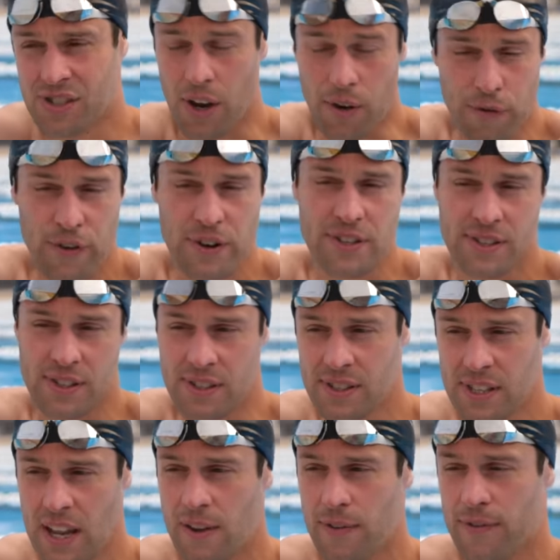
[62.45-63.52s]
So for
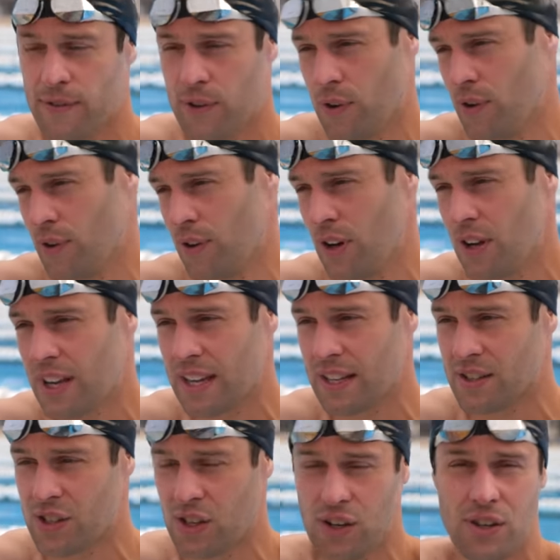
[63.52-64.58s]
instance, if you're
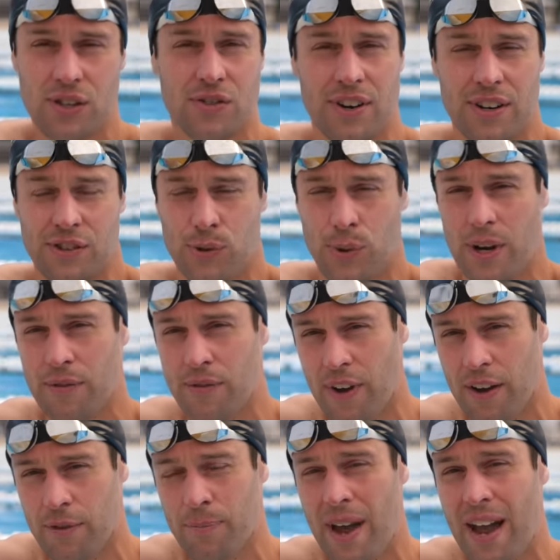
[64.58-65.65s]
looking to lose around
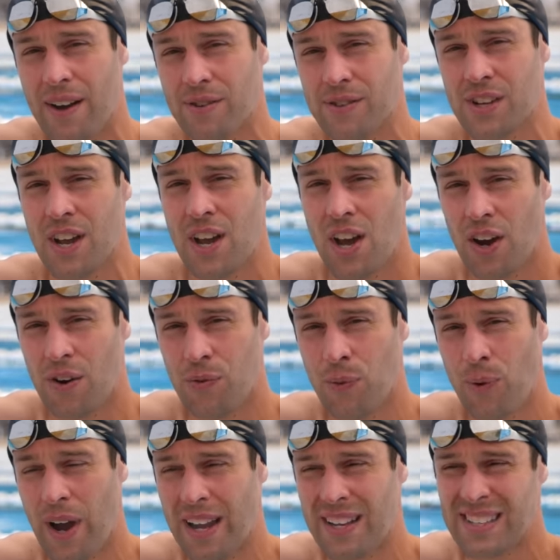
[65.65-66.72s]
25 pounds of
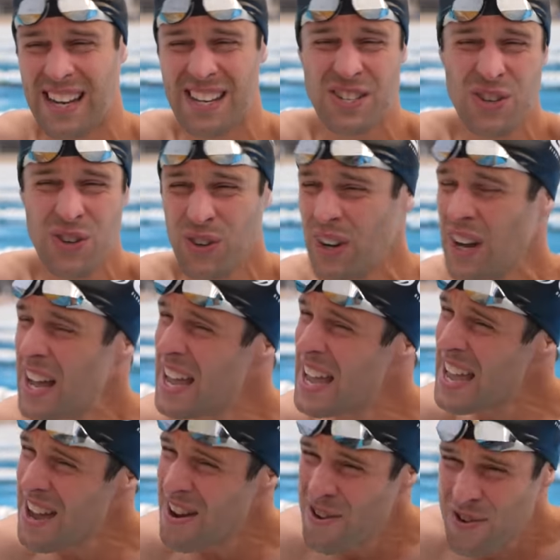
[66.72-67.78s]
weight and you're
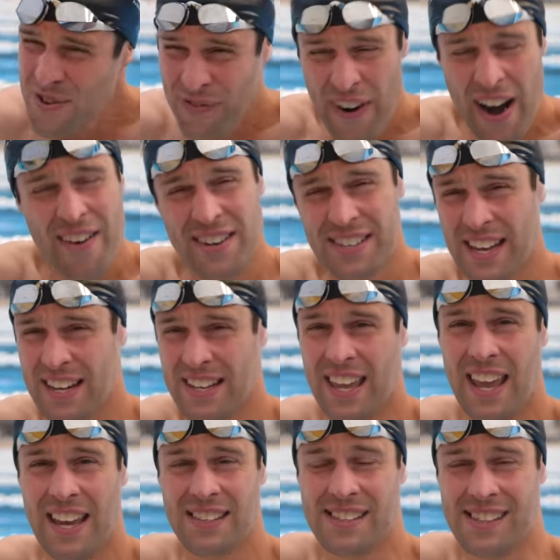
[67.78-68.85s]
very
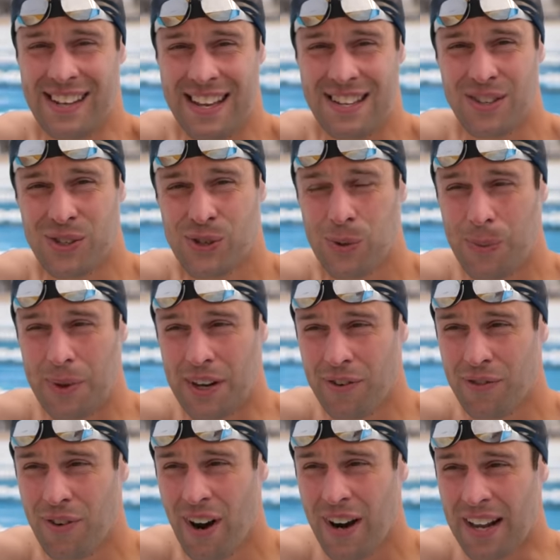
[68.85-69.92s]
dedicated in your swimming
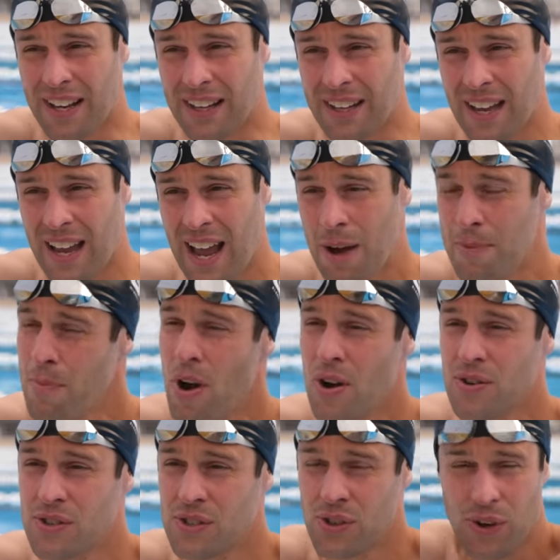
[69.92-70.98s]
and running, at
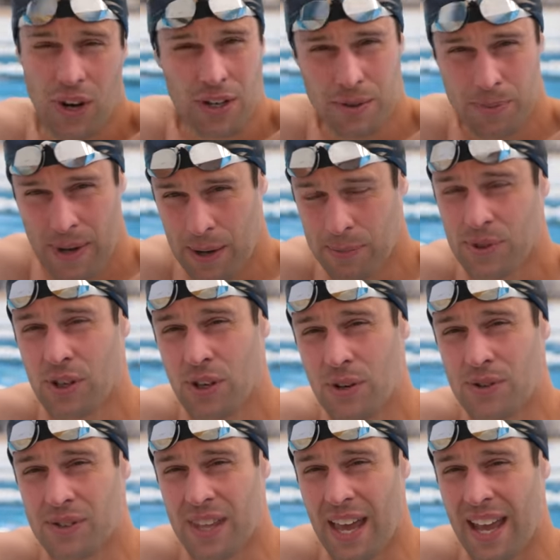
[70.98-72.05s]
most you're going to be able to
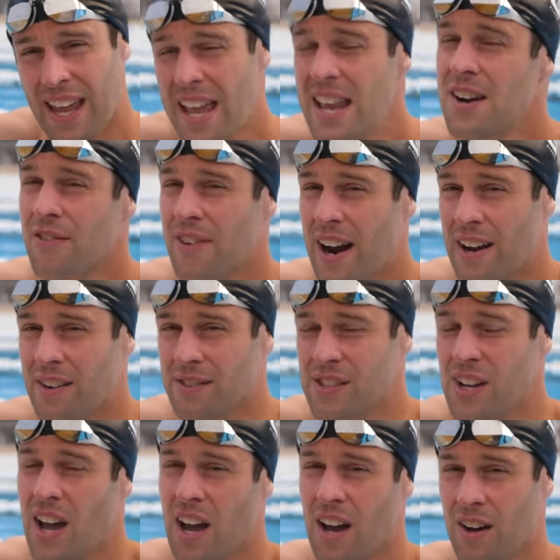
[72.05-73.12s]
lose that in around
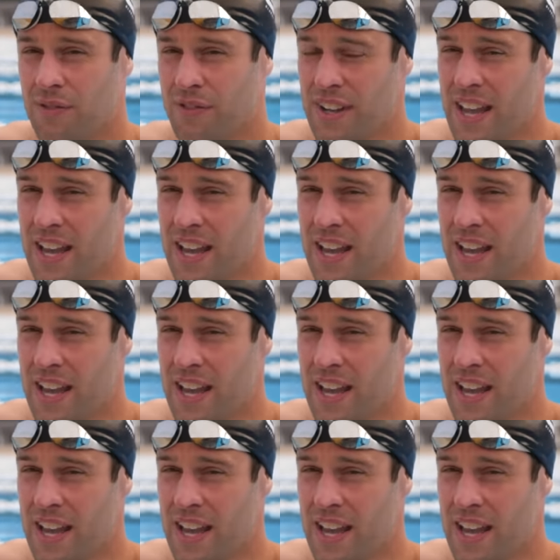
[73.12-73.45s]
half a